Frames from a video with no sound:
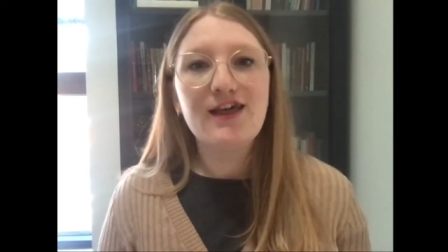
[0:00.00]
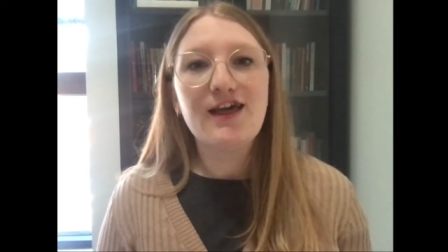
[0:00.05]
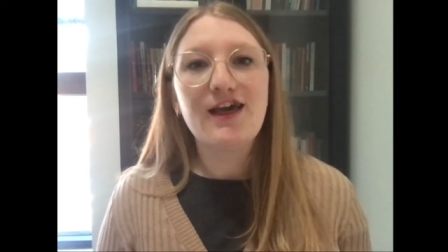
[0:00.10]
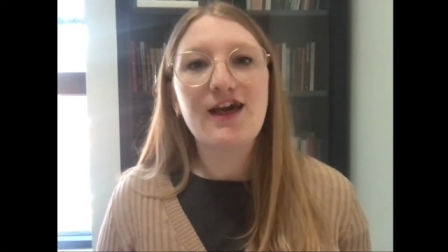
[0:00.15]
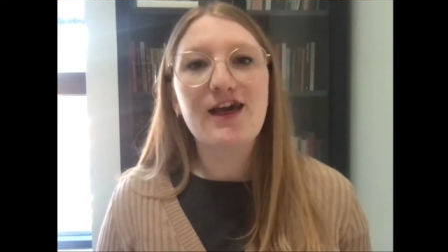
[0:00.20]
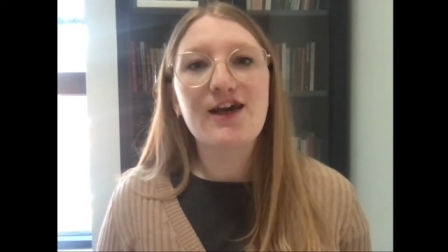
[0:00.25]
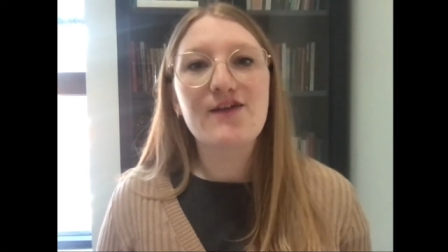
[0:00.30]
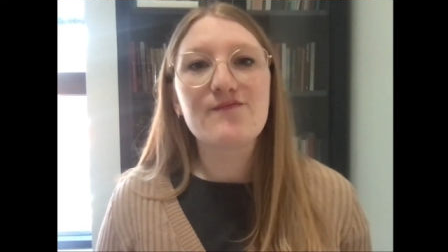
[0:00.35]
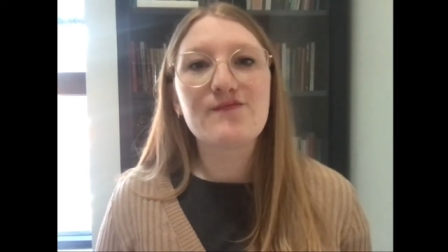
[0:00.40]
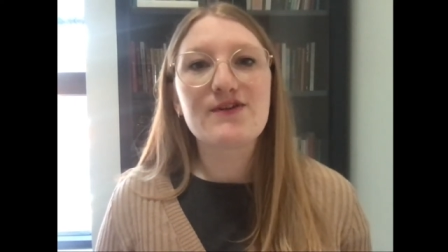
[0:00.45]

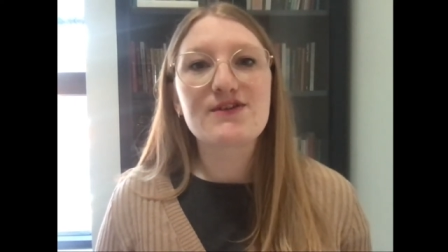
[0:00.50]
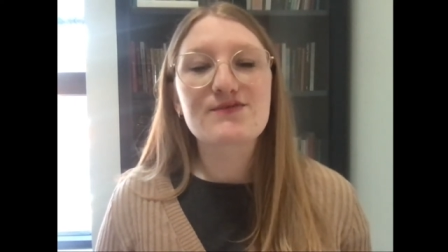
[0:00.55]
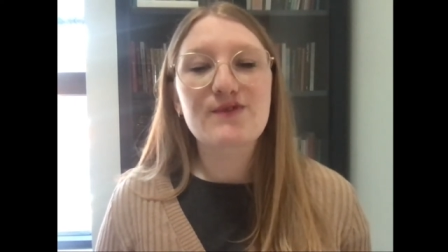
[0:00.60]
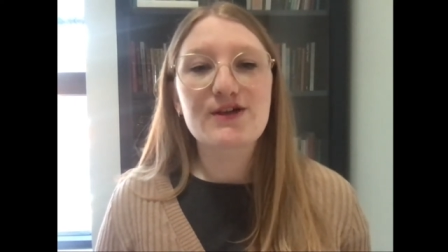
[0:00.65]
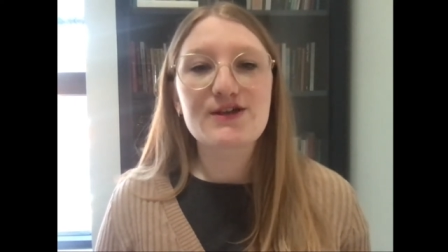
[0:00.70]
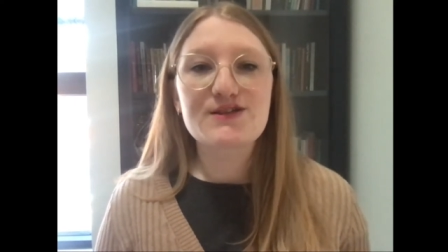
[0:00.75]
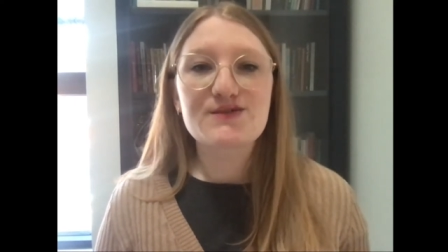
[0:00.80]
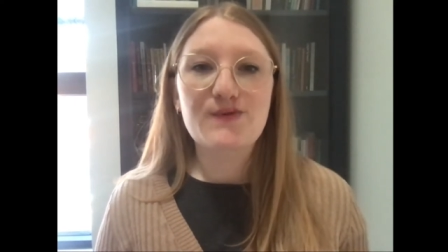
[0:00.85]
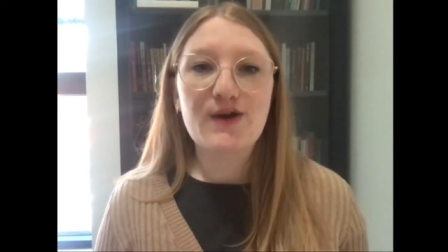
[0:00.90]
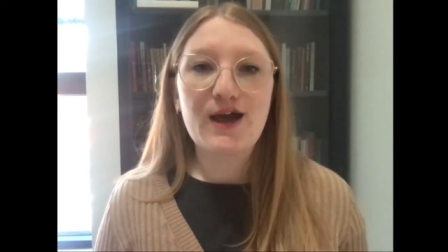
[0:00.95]
um, as well
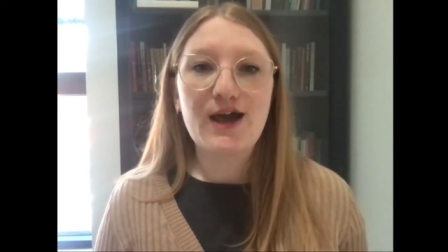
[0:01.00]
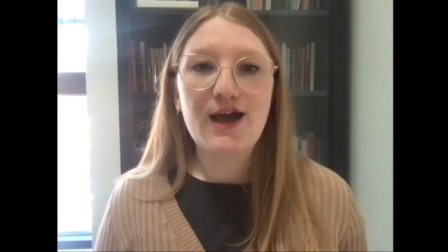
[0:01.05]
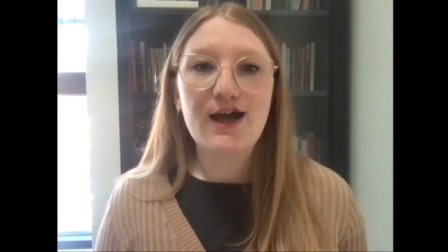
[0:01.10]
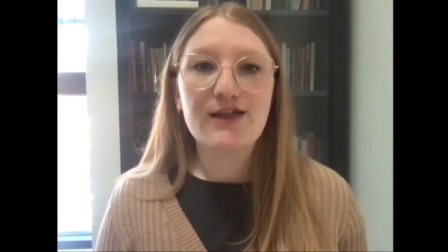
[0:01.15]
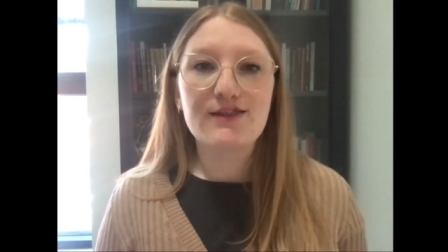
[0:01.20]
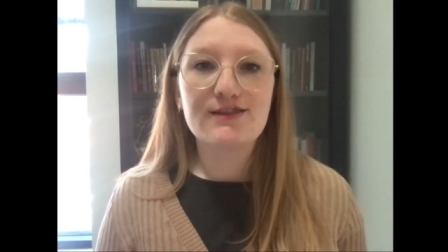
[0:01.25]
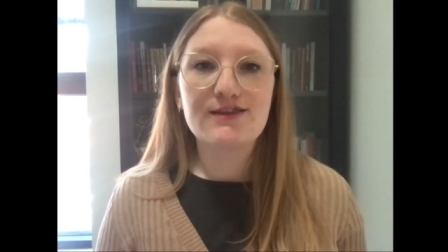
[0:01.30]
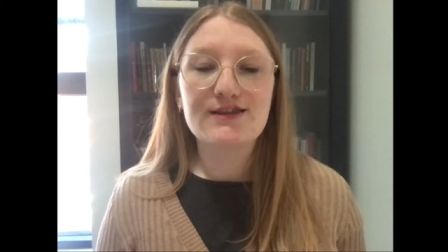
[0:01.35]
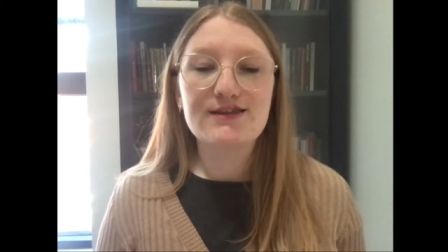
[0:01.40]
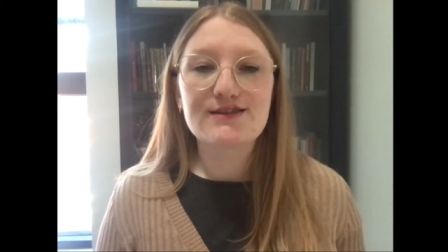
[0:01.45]
as
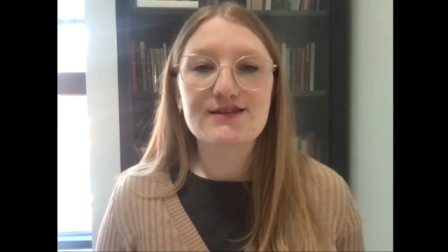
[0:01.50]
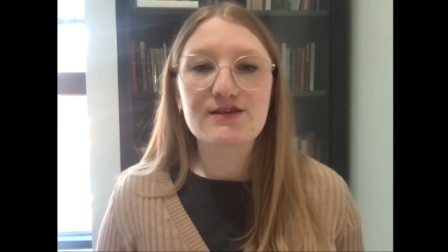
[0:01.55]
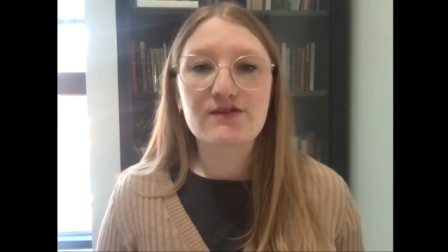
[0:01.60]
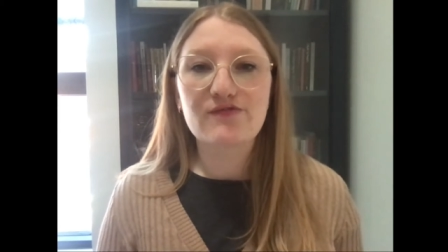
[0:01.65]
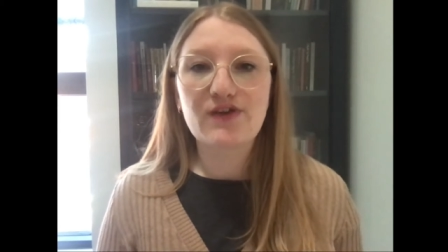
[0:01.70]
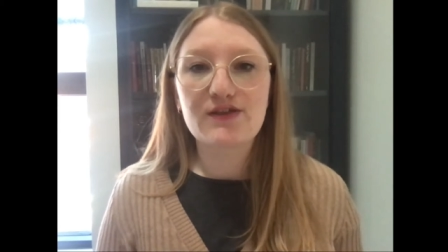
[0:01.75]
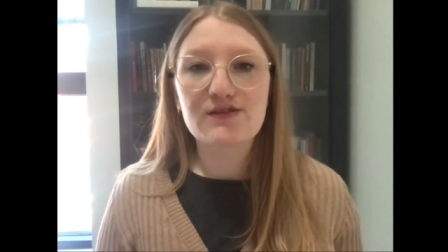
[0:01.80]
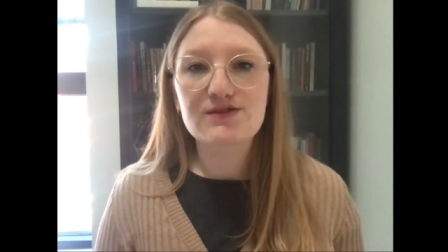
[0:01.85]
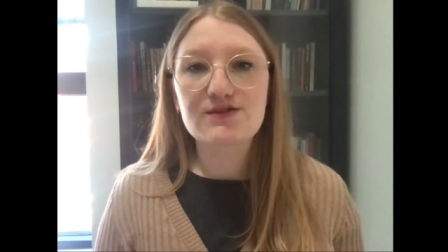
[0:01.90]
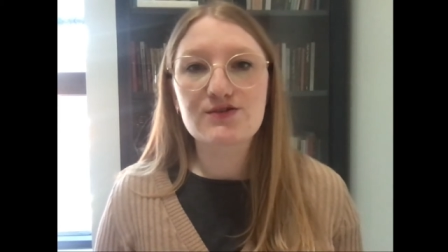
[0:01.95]
where these
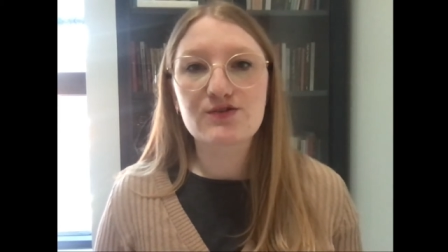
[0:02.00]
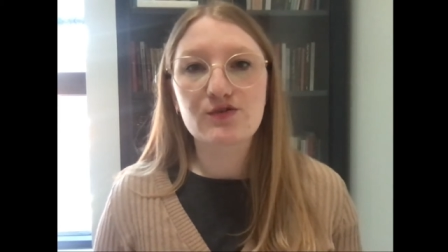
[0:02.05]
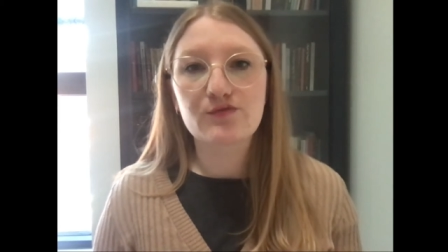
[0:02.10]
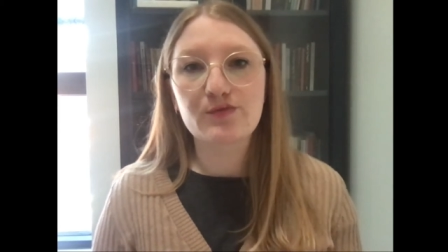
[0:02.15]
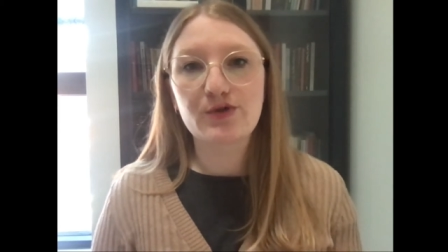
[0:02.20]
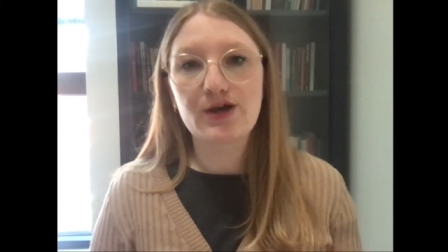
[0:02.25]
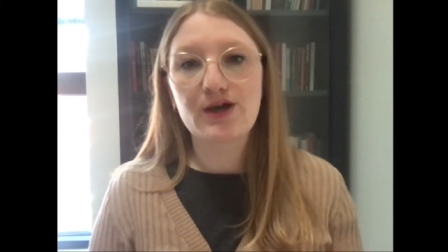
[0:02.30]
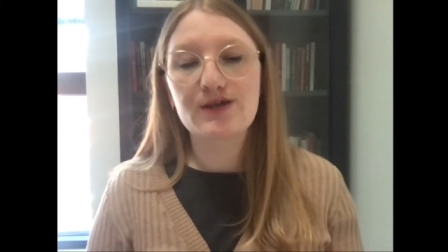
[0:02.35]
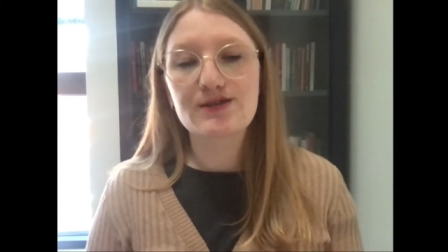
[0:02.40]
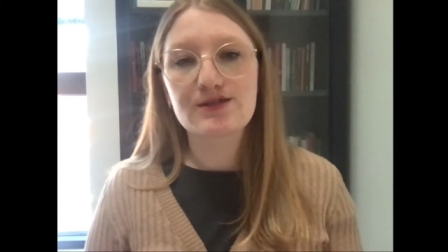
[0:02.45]
events took
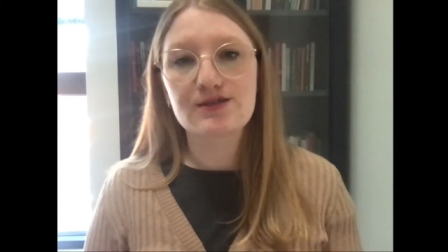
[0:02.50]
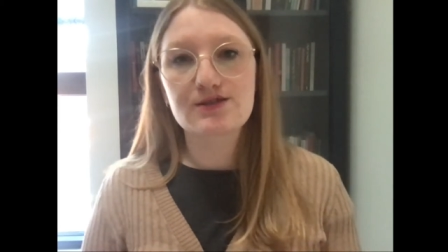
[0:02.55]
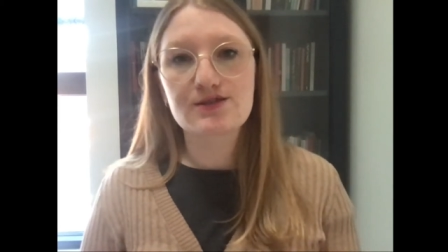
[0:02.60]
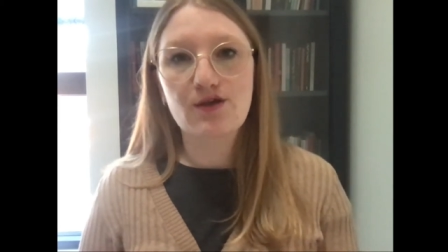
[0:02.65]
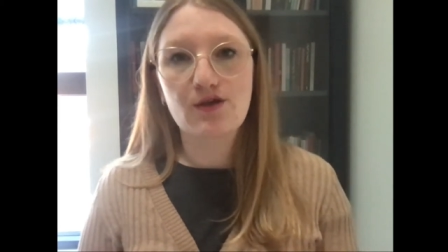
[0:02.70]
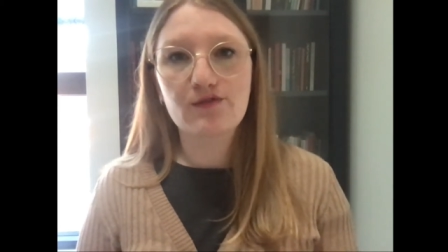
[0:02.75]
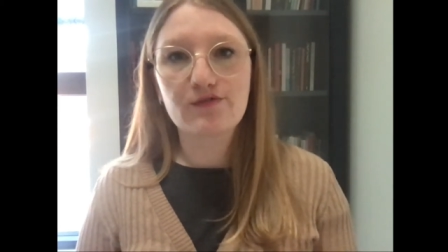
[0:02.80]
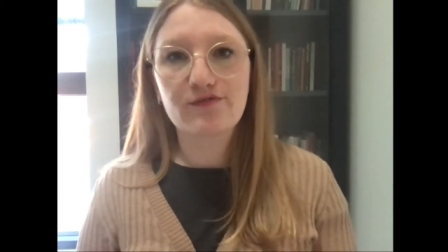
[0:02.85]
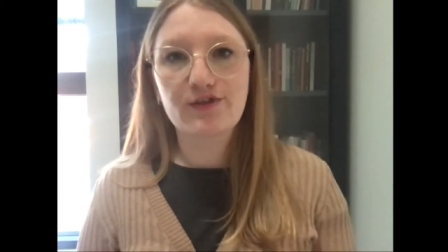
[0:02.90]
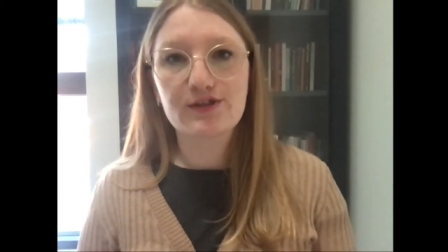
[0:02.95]
place in
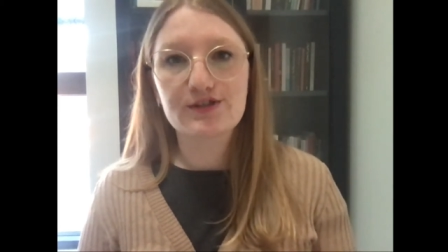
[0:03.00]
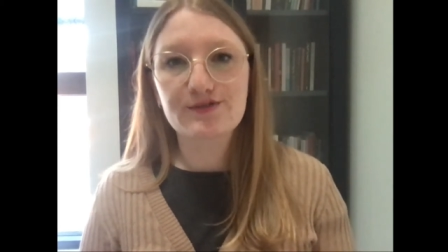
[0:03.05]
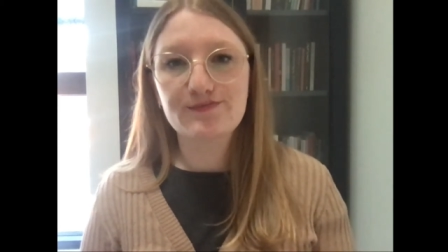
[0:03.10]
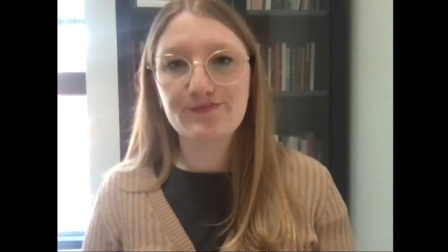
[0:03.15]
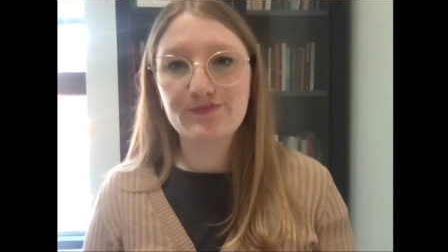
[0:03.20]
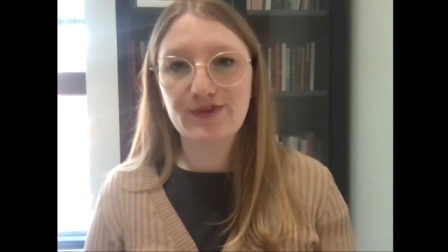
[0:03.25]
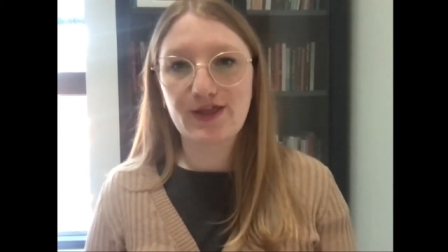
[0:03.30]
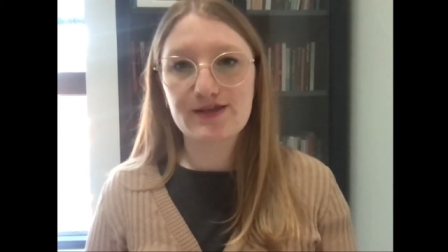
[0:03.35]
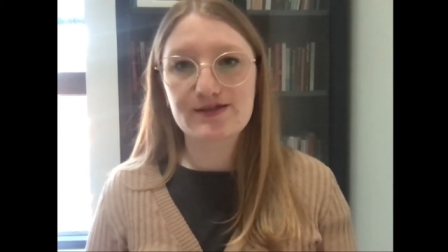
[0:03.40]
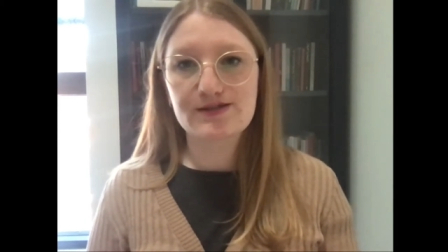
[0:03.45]
Salford
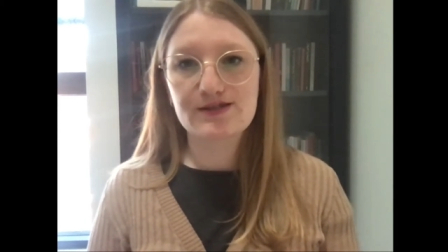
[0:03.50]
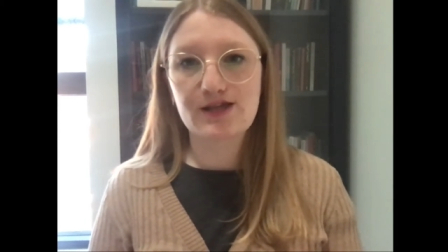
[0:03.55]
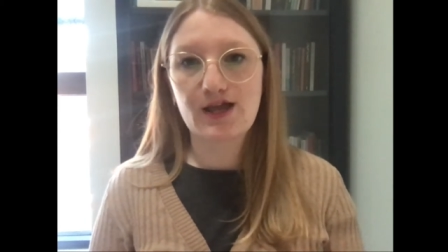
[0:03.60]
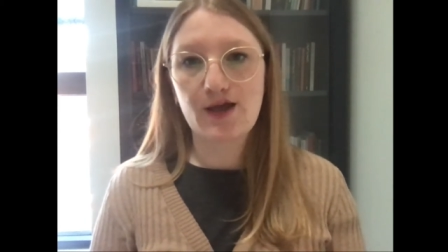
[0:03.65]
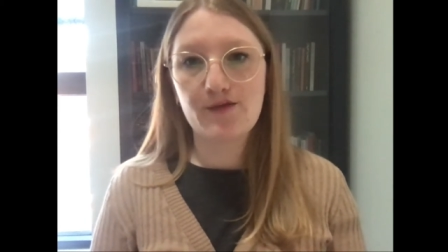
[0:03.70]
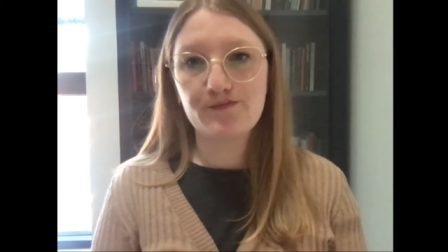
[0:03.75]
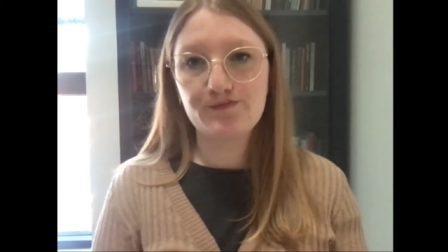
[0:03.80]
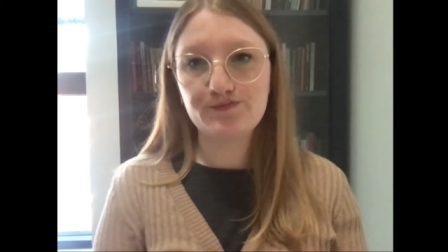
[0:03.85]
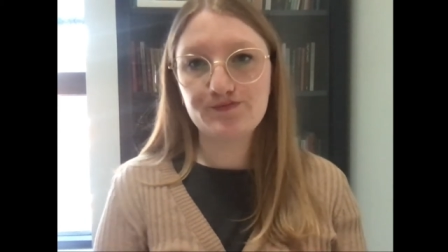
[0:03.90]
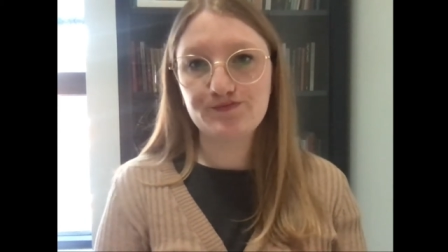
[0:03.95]
last year.